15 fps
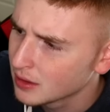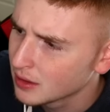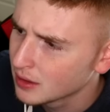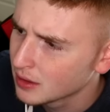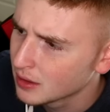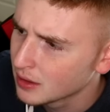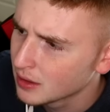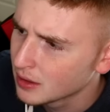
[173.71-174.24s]

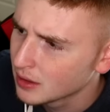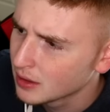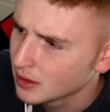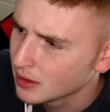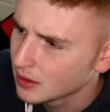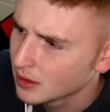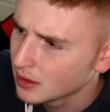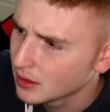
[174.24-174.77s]

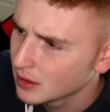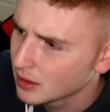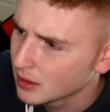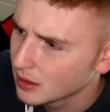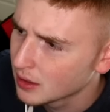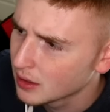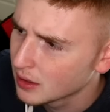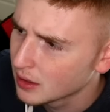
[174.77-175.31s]

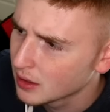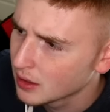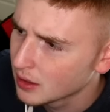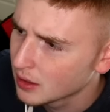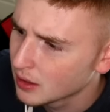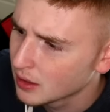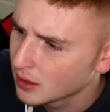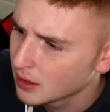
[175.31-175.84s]

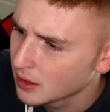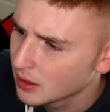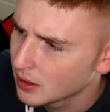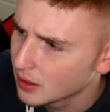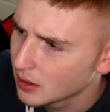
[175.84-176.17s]
Nothing is said.